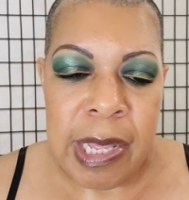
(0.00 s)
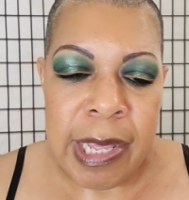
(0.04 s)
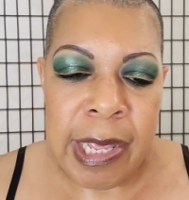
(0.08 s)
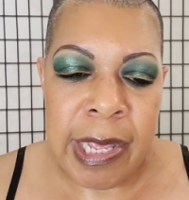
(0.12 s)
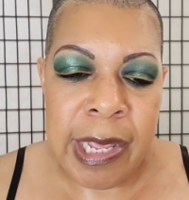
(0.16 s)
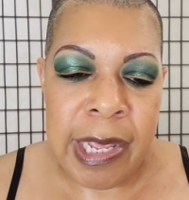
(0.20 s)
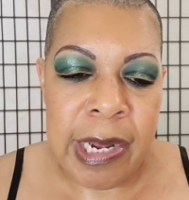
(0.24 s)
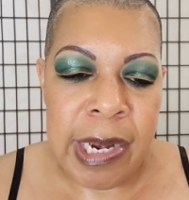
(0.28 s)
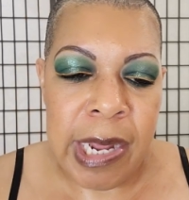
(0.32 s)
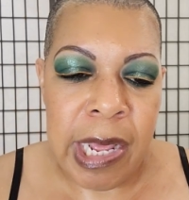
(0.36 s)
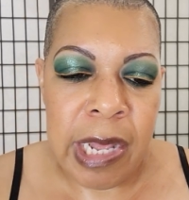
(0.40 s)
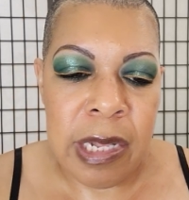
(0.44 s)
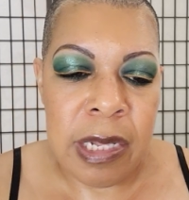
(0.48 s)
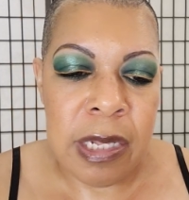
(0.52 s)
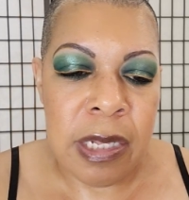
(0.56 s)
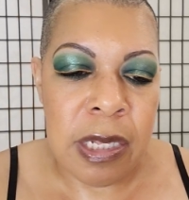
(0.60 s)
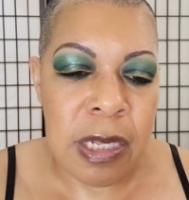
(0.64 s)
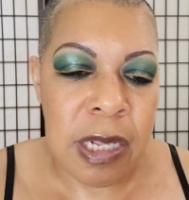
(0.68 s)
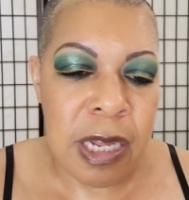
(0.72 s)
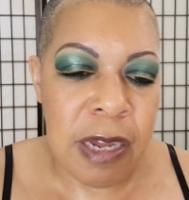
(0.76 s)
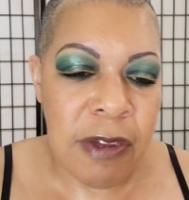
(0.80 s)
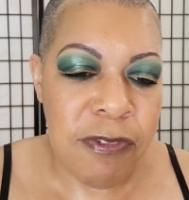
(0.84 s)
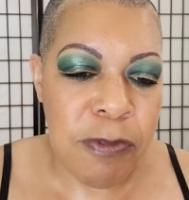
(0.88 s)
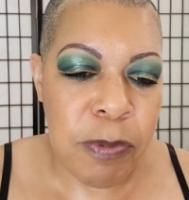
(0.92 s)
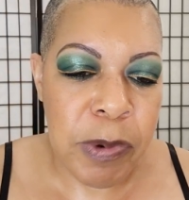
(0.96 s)
And I
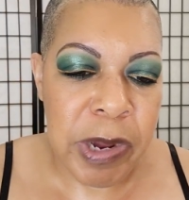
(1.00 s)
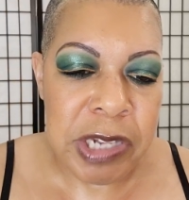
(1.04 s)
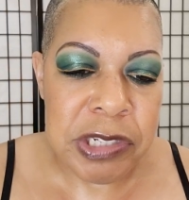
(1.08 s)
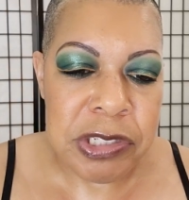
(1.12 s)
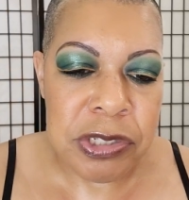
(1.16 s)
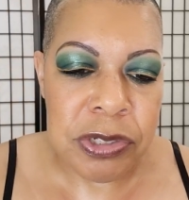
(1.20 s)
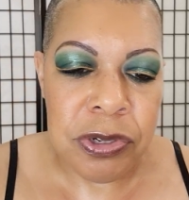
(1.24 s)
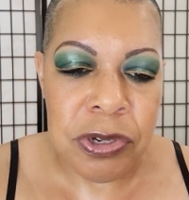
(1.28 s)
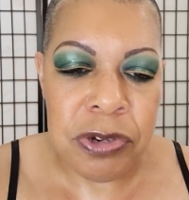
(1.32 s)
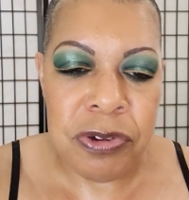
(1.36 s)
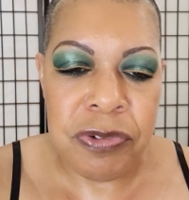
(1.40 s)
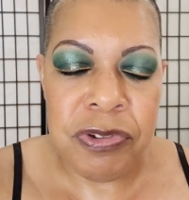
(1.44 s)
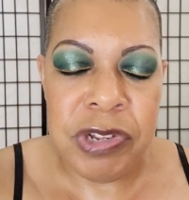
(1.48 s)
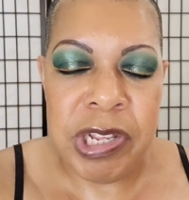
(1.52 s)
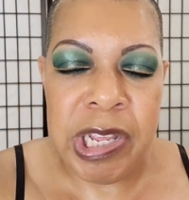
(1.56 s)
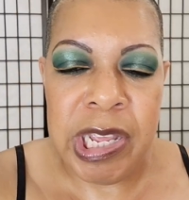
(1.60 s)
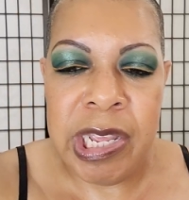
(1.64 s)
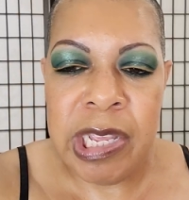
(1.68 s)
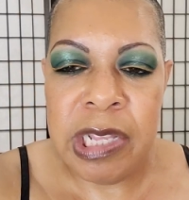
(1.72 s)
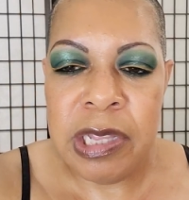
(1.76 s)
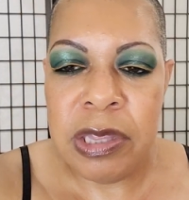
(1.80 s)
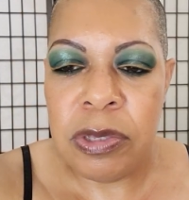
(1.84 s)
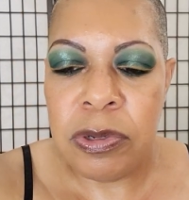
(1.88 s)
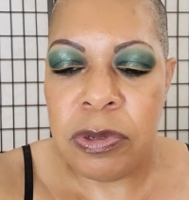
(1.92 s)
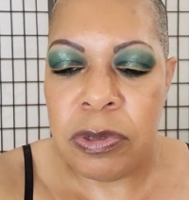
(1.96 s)
love watching her
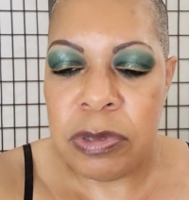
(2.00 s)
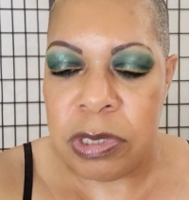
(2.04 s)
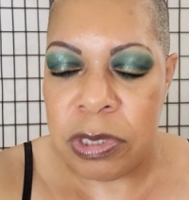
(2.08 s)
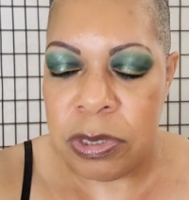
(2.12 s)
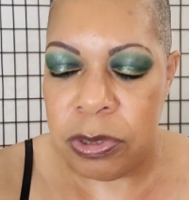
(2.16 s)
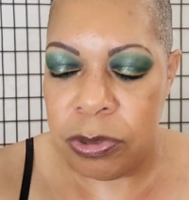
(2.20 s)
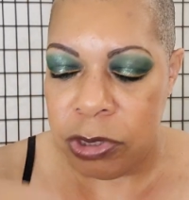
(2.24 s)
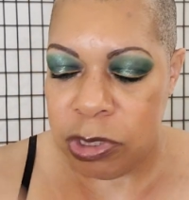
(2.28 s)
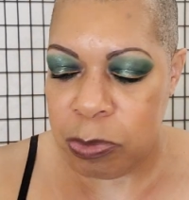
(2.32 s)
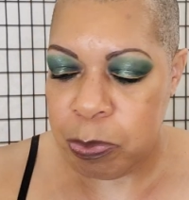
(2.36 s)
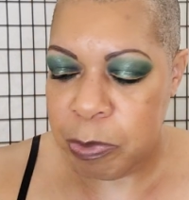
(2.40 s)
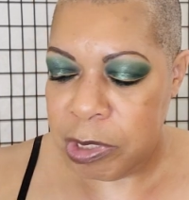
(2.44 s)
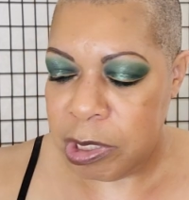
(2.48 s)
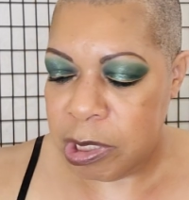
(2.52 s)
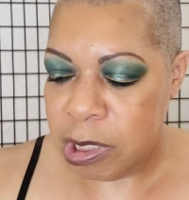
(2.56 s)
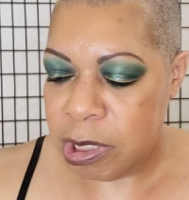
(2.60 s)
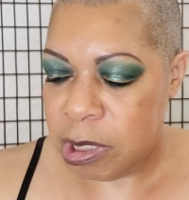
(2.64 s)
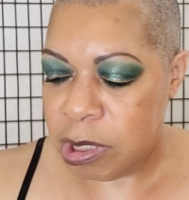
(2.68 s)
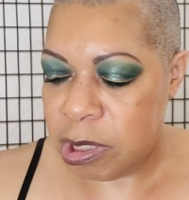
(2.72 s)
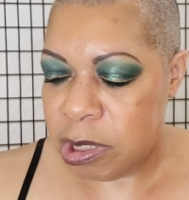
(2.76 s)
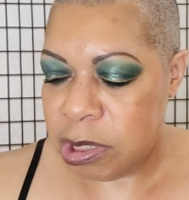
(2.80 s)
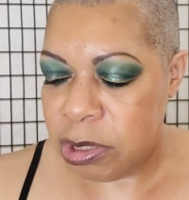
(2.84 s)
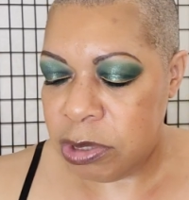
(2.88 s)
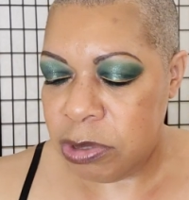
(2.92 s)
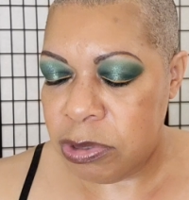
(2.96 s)
create those looks
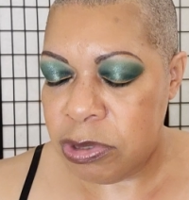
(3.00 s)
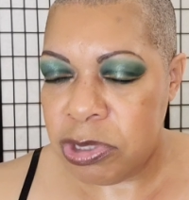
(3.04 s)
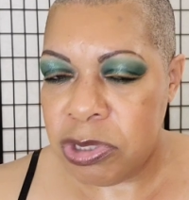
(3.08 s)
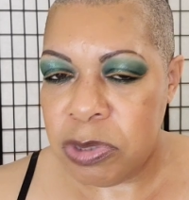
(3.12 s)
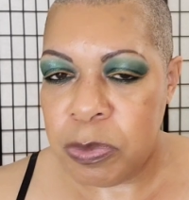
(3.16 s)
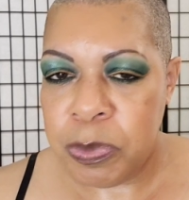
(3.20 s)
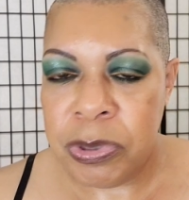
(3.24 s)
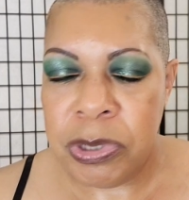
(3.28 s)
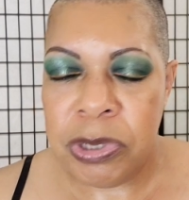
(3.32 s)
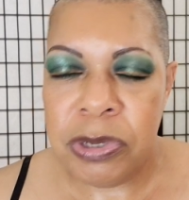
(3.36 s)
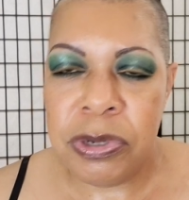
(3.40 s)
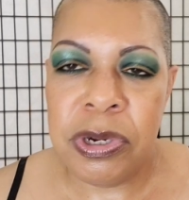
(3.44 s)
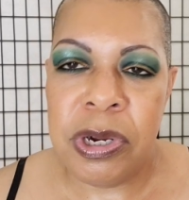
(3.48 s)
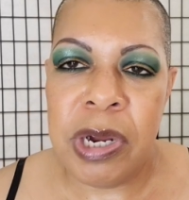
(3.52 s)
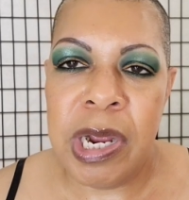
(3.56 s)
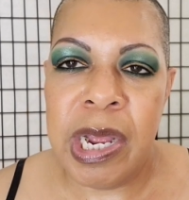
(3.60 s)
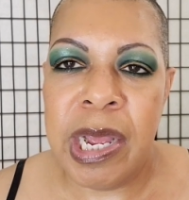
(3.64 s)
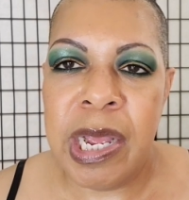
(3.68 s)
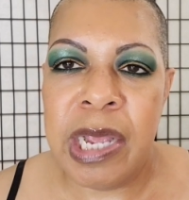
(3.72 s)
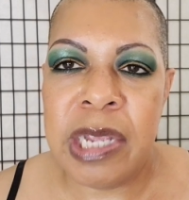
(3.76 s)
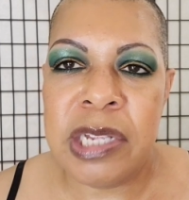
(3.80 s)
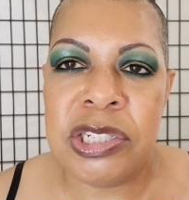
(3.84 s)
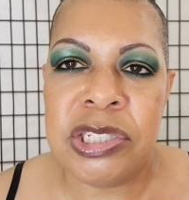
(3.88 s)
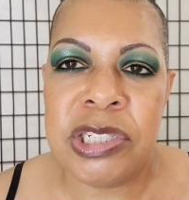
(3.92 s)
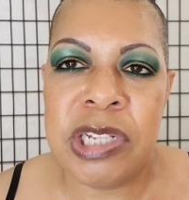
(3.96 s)
because, you know, she'll put on her
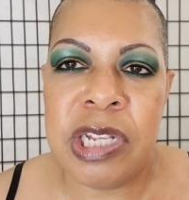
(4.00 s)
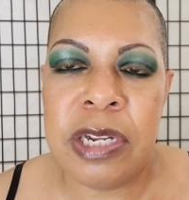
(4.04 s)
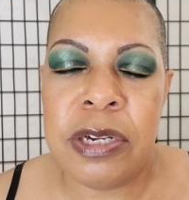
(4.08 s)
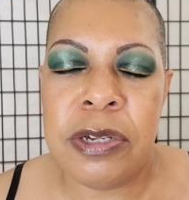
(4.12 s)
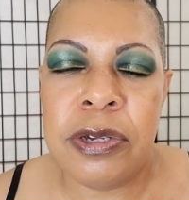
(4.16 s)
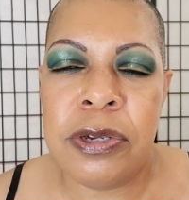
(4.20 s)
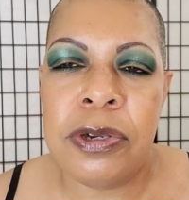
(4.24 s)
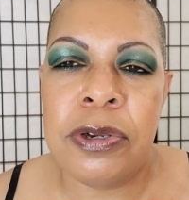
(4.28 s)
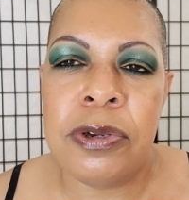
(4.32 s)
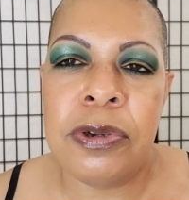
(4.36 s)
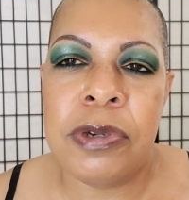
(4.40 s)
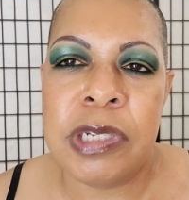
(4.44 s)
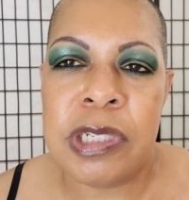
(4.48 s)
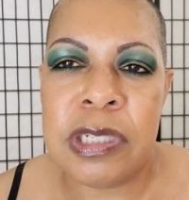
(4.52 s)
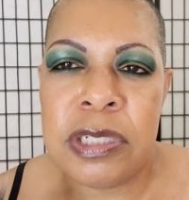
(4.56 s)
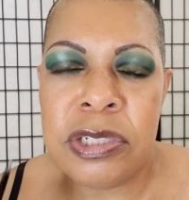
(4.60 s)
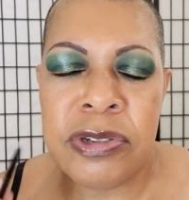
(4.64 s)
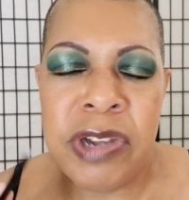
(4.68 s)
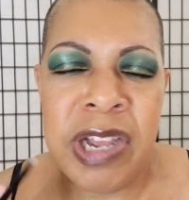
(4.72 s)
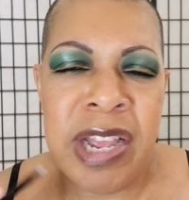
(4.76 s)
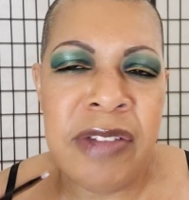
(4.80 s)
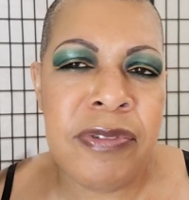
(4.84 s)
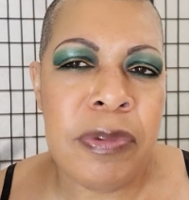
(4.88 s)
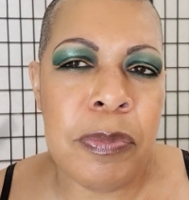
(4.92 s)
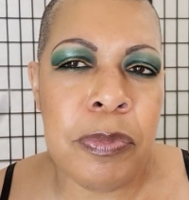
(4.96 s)
eyeshadow and then
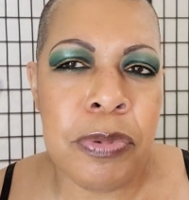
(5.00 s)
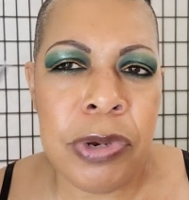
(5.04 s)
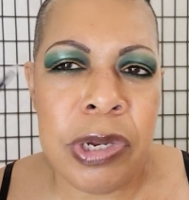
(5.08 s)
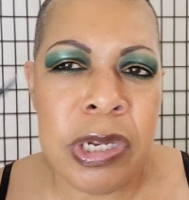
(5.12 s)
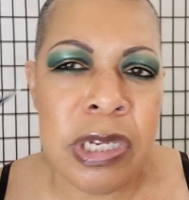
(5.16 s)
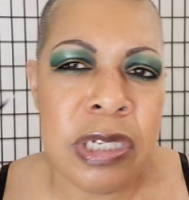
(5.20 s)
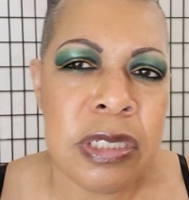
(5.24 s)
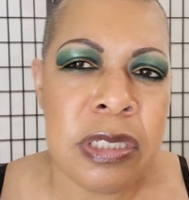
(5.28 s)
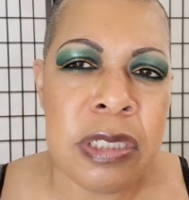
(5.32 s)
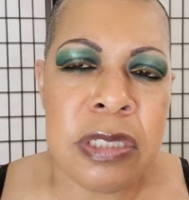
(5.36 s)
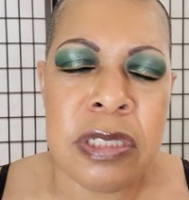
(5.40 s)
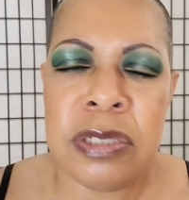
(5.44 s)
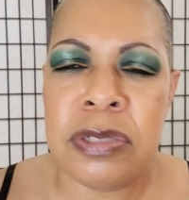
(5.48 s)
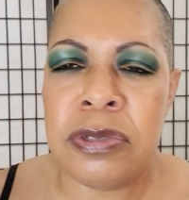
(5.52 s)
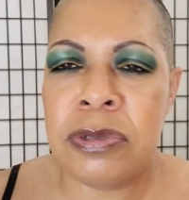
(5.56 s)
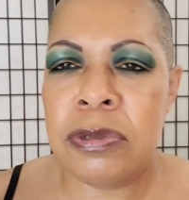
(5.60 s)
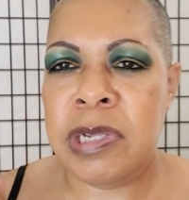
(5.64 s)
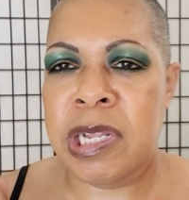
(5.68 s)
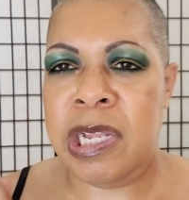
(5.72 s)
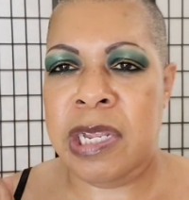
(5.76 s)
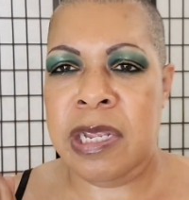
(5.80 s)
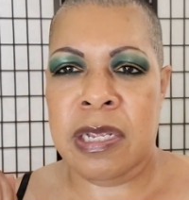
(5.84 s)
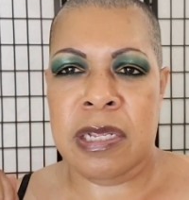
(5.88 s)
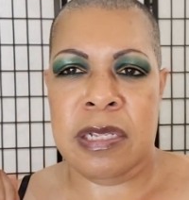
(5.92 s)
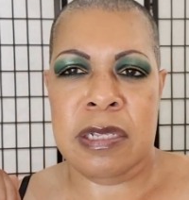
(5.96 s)
she'll have a brush and she'll
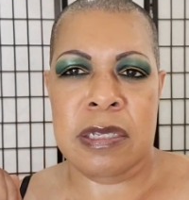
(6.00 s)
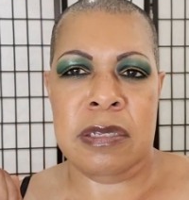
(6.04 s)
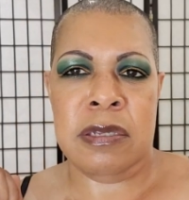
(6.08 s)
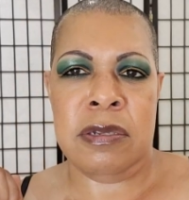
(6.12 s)
like,